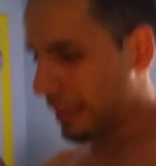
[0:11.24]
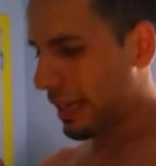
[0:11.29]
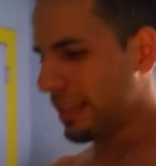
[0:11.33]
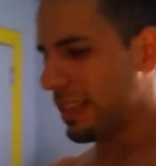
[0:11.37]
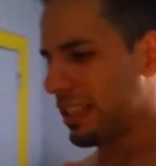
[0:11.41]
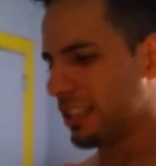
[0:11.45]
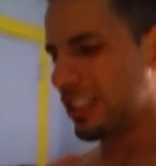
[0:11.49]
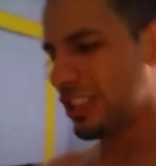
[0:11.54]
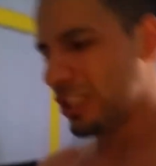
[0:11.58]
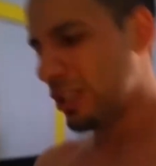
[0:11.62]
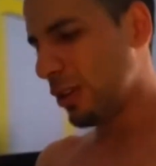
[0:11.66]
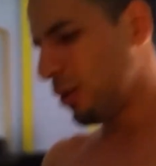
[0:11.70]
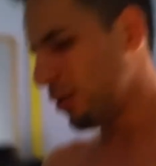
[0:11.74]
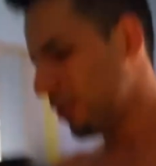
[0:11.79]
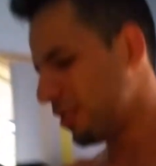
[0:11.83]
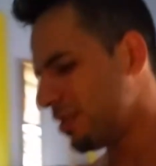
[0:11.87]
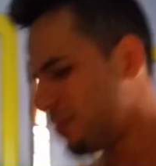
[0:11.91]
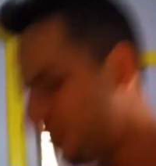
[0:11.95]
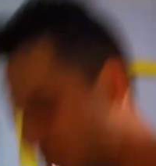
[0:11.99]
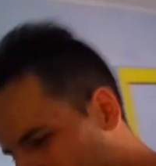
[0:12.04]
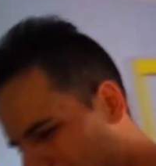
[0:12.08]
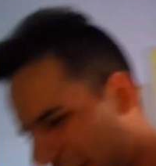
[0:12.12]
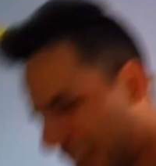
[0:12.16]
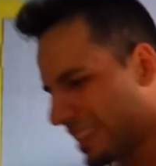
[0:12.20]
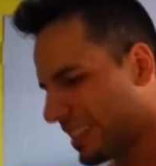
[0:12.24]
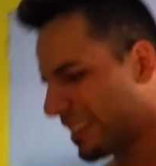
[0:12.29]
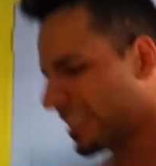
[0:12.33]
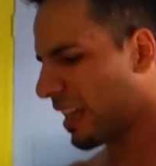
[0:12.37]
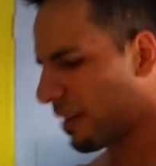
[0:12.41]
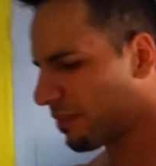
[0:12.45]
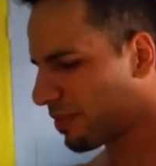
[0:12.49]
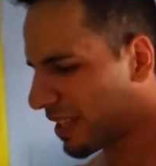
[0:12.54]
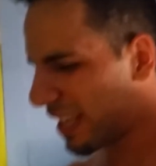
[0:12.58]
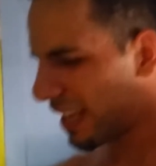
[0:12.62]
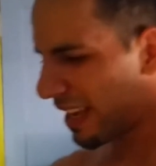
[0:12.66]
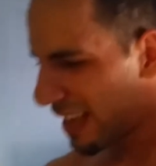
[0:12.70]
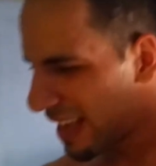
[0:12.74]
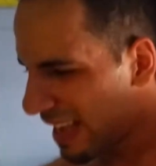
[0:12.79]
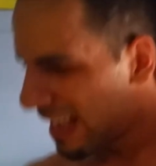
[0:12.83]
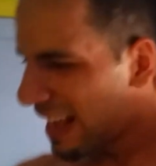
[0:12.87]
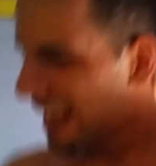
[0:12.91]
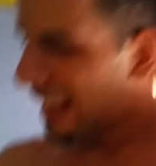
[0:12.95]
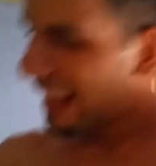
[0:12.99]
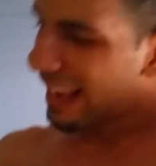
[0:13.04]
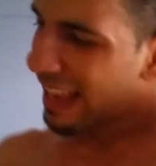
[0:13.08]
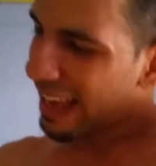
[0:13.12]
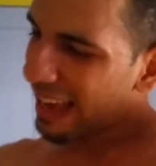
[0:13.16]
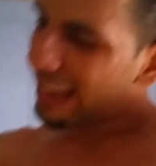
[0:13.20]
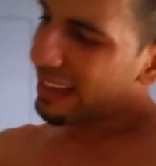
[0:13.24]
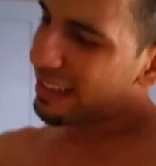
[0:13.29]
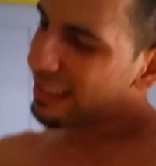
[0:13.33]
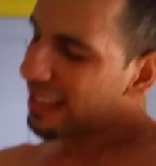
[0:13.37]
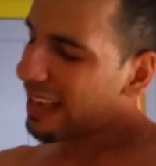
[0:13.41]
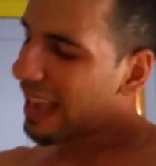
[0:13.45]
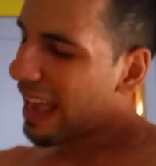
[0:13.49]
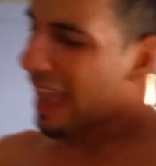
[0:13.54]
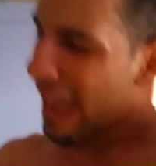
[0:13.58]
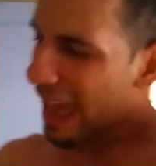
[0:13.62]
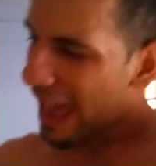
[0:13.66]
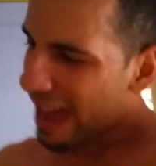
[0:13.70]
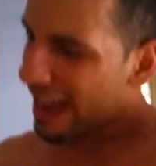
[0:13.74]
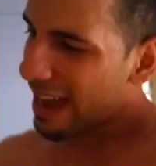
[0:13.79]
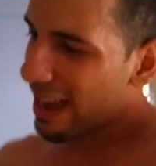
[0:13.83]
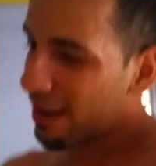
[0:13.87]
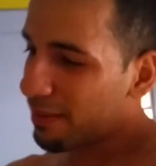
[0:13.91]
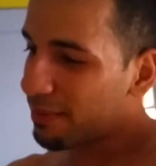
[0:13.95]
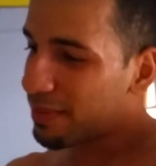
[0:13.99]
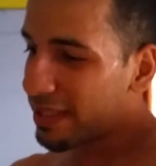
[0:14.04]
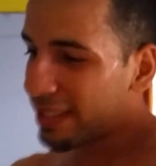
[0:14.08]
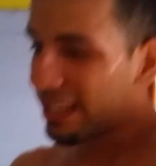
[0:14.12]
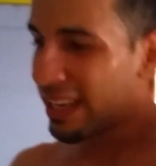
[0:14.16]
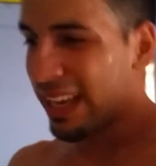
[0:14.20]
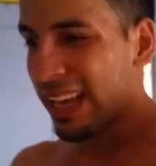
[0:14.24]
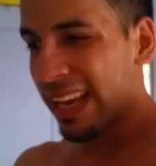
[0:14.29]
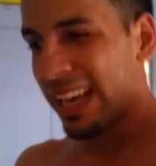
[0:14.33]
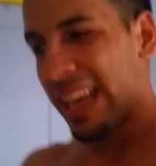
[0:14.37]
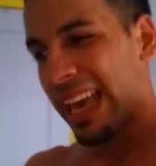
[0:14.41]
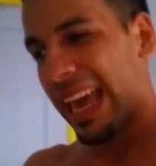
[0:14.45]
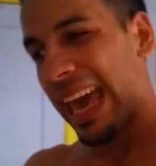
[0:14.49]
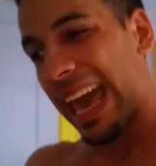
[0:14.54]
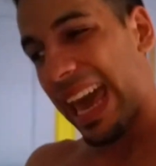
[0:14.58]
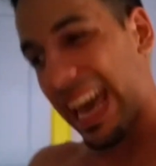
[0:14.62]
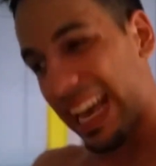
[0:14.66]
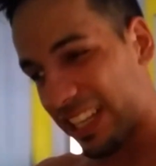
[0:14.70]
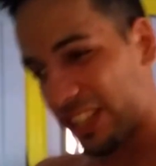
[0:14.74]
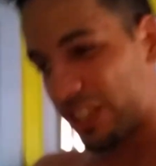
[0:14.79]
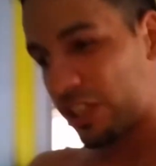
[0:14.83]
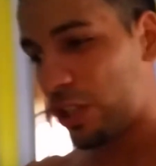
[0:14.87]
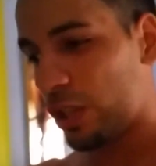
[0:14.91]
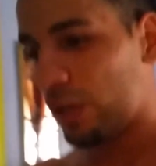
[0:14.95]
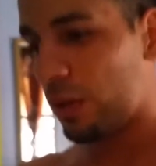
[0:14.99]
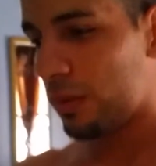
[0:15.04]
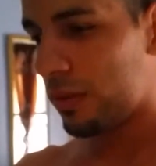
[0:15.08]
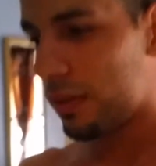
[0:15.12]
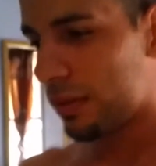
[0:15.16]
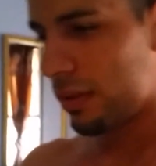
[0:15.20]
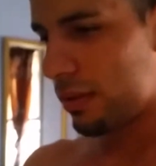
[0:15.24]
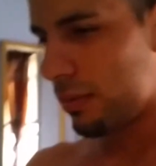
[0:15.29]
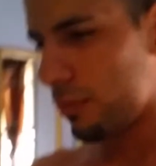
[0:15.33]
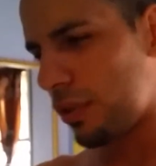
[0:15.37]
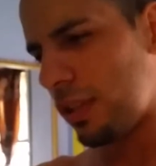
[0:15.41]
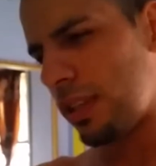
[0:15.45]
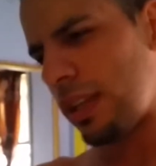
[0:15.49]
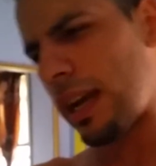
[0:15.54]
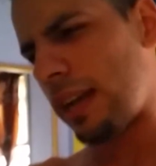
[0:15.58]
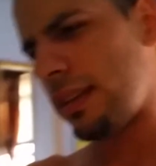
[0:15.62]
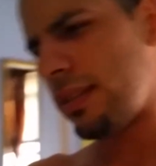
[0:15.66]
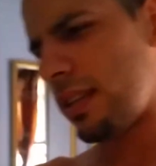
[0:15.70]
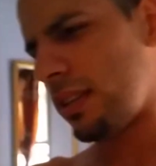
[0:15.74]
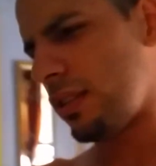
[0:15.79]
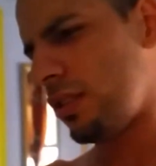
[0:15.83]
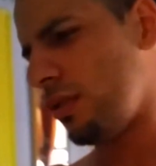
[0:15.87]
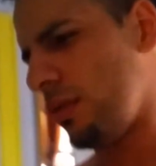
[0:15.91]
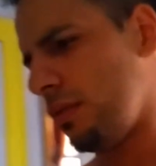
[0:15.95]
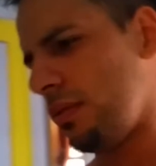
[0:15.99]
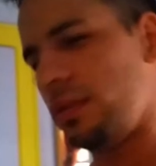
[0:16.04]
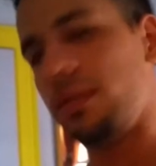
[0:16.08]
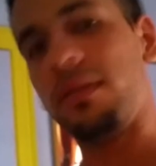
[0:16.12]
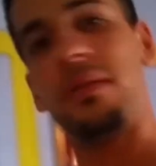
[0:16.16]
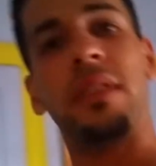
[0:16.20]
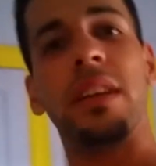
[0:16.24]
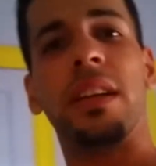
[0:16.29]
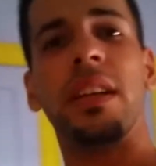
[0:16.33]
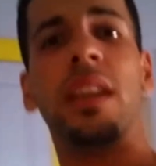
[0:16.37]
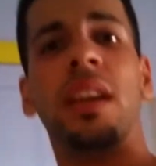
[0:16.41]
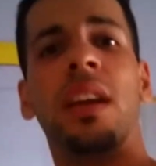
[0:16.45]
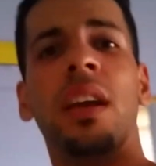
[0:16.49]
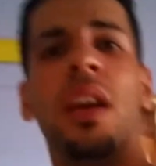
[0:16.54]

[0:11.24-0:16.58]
I did shoulders, biceps, legs, abs, and shoulders. Wait, I said shoulders already.